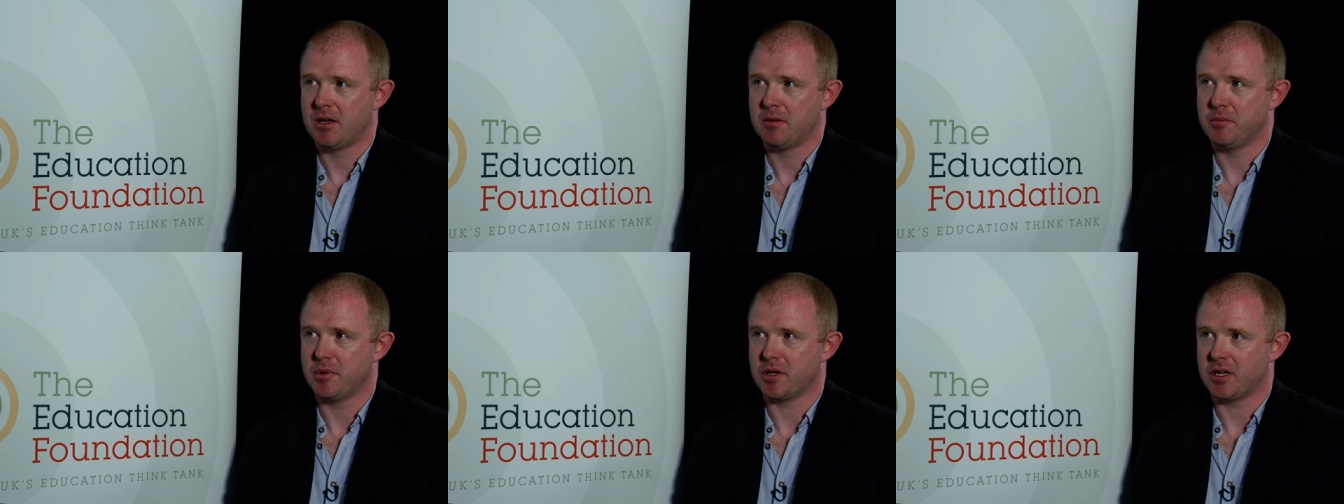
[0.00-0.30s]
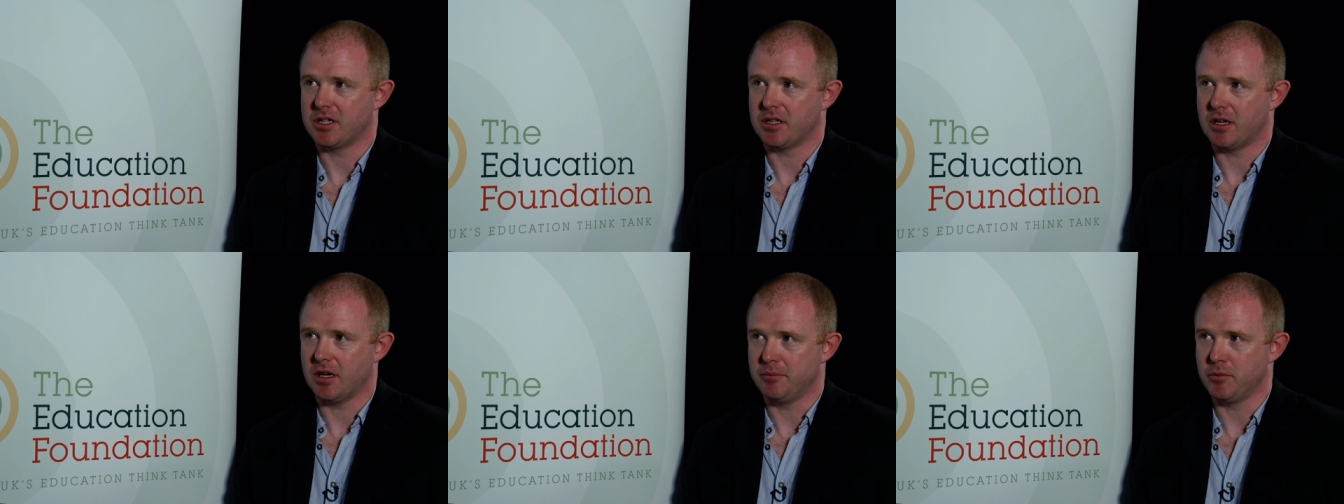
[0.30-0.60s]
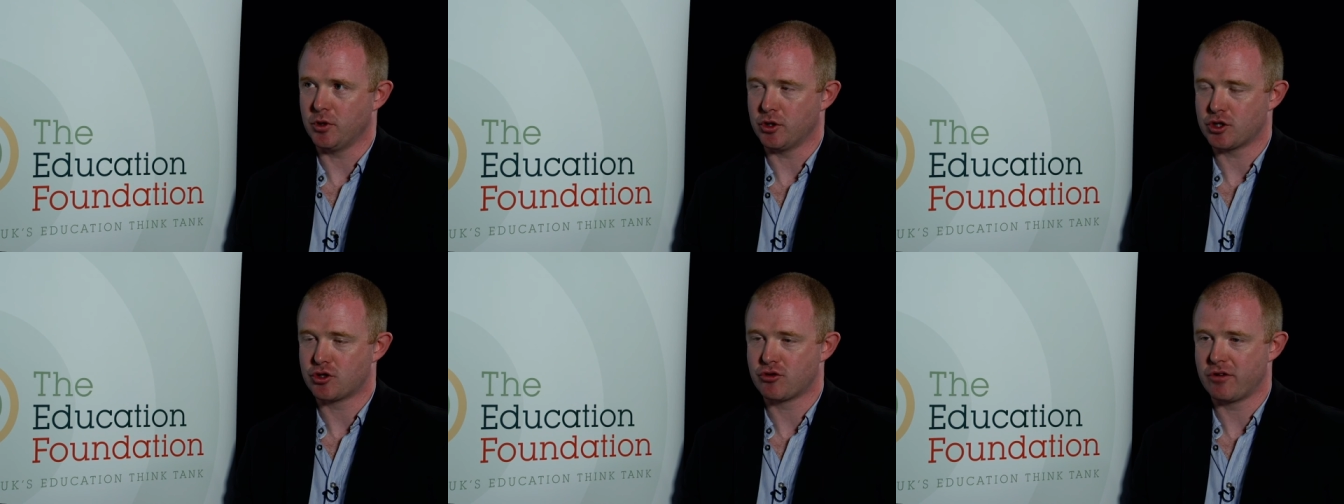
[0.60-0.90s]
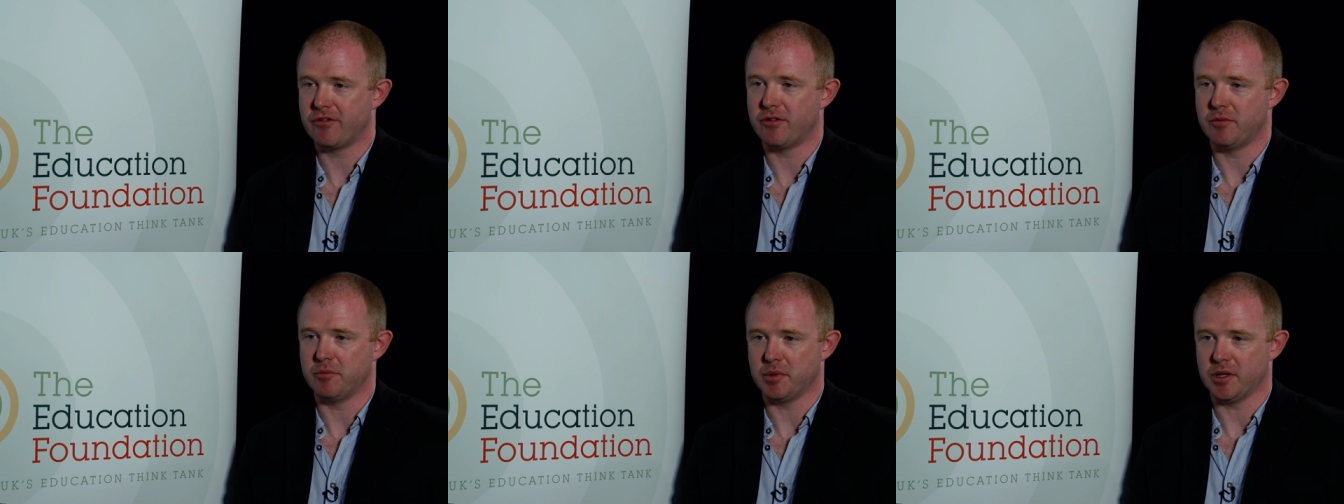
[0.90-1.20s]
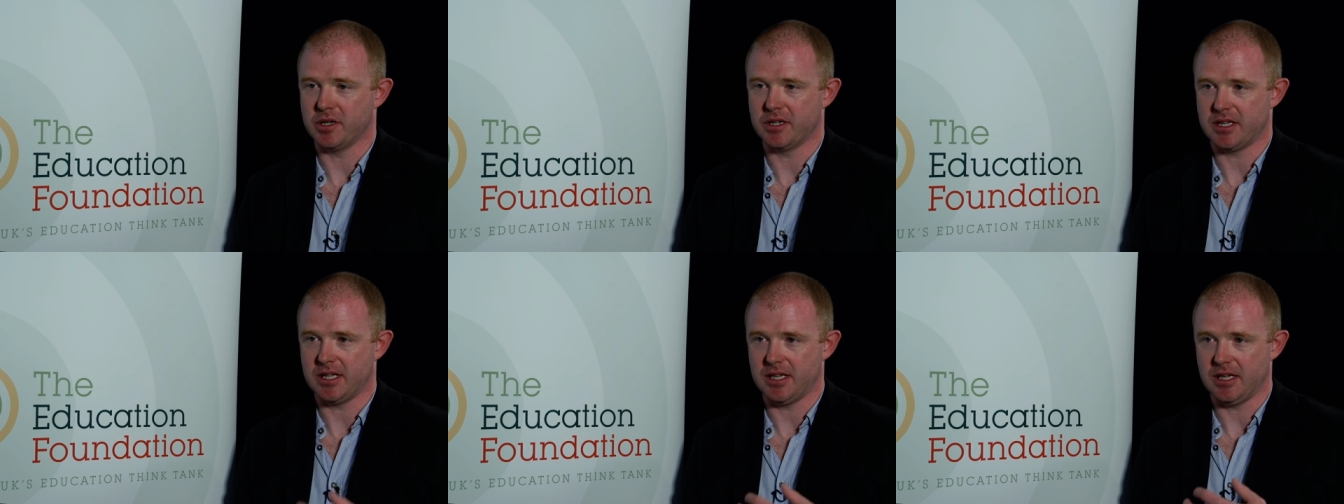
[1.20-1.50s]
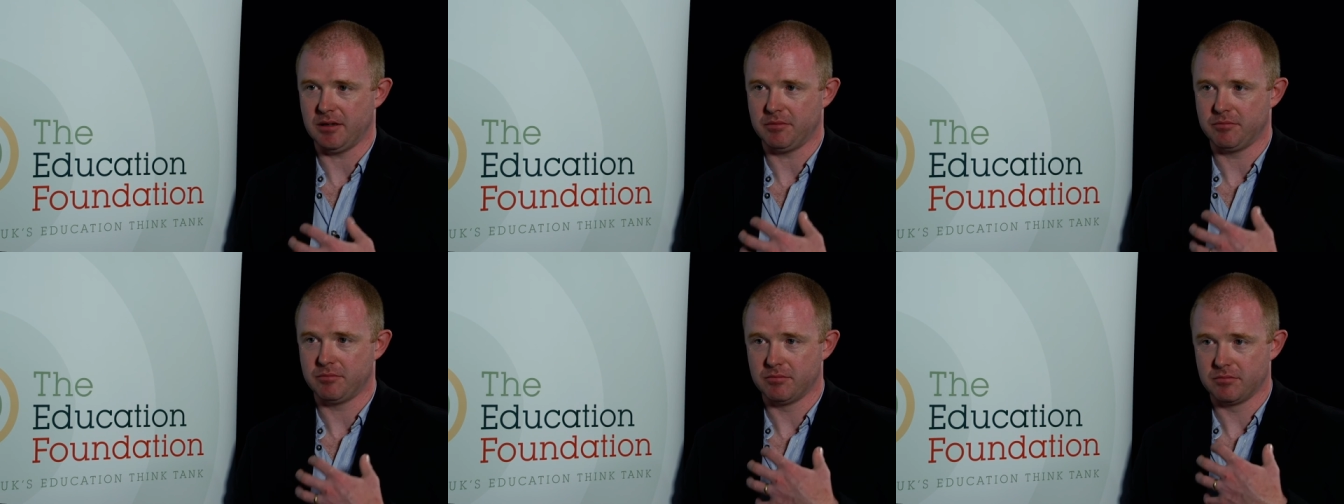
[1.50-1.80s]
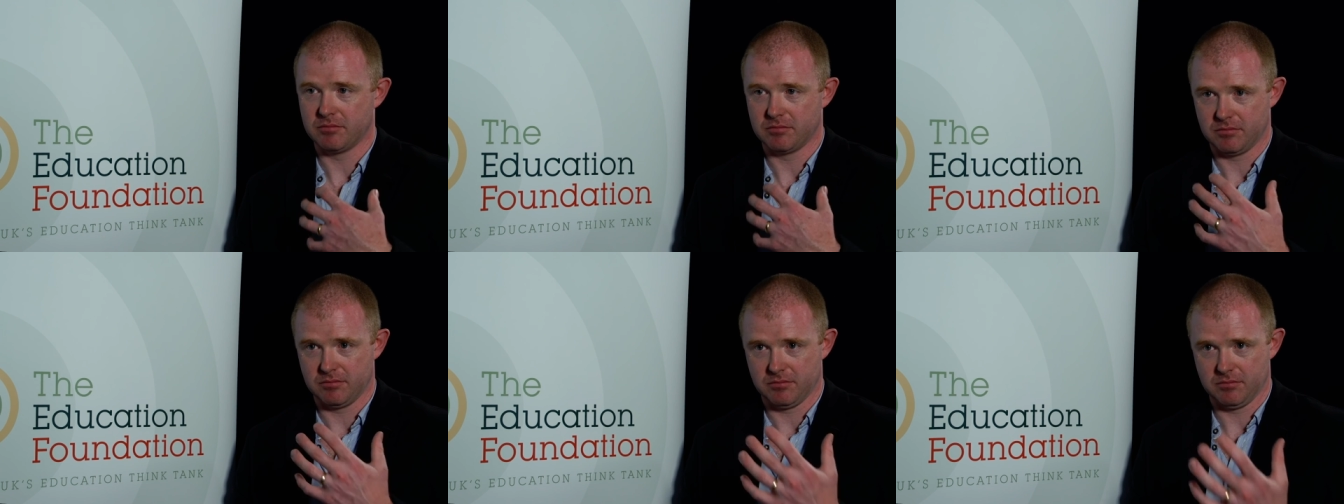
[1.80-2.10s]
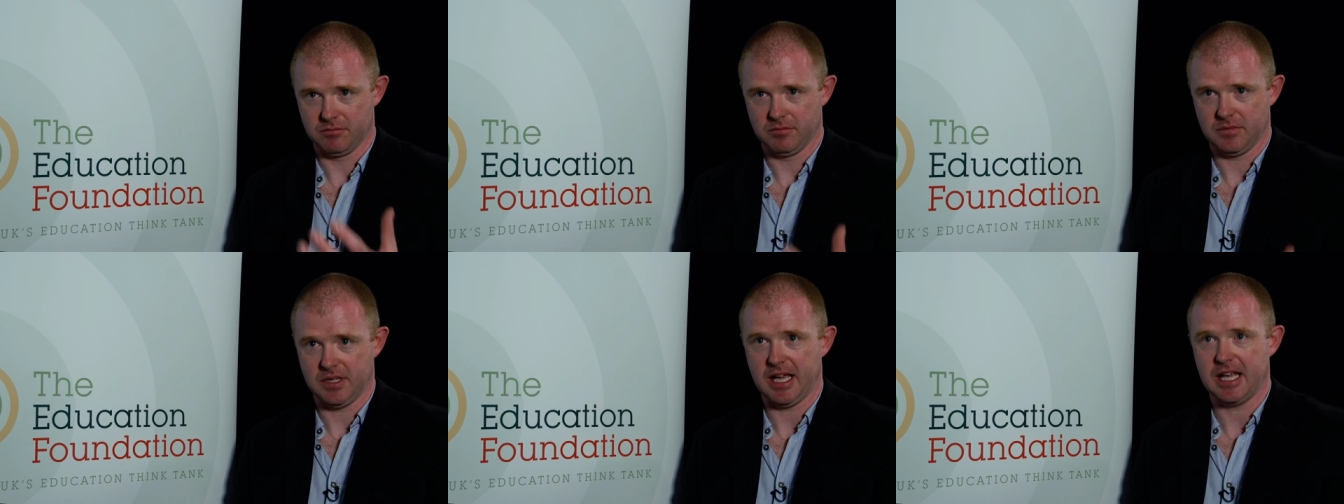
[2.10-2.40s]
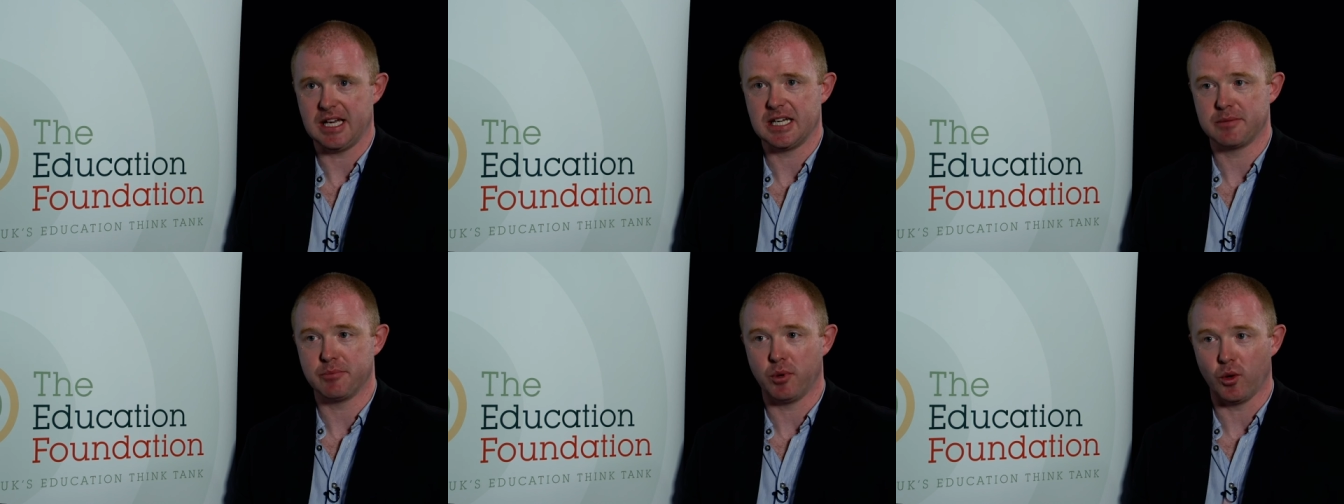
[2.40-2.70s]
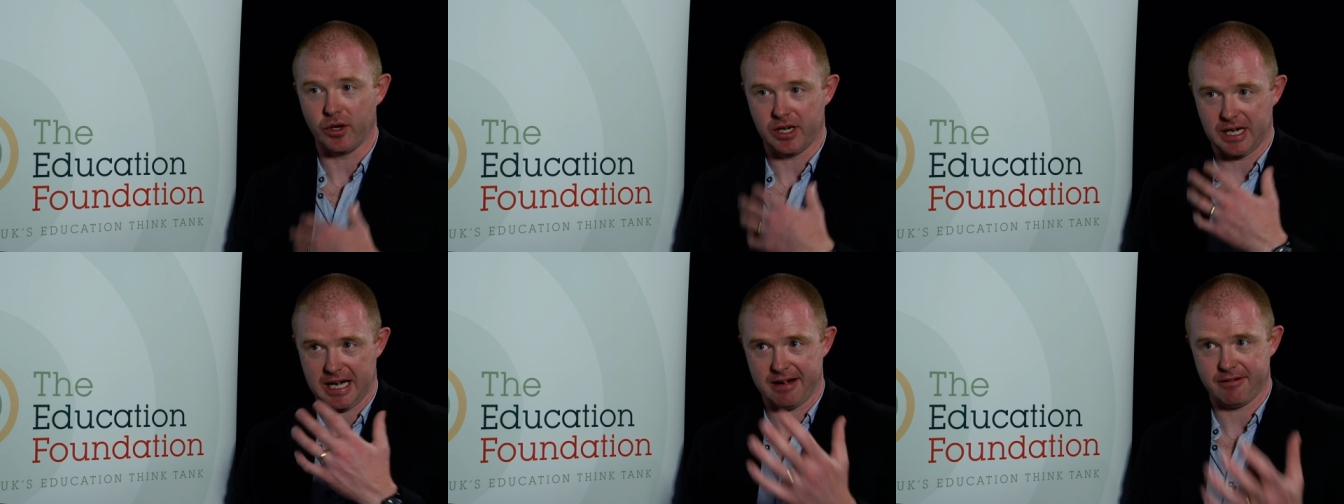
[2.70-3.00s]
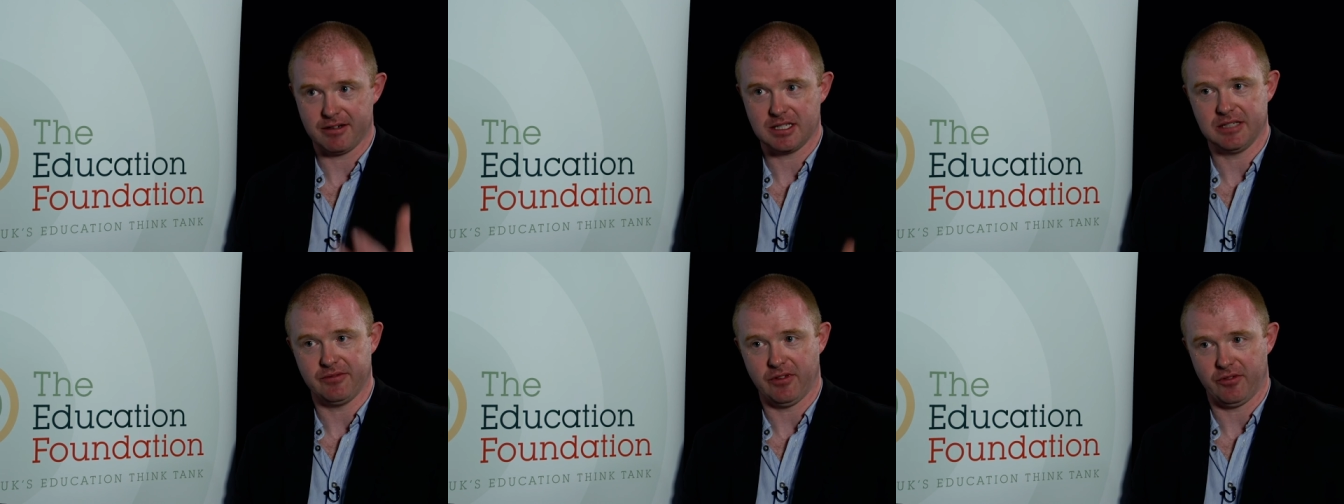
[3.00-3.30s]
But I, I'm not driven by the, the end point narrative,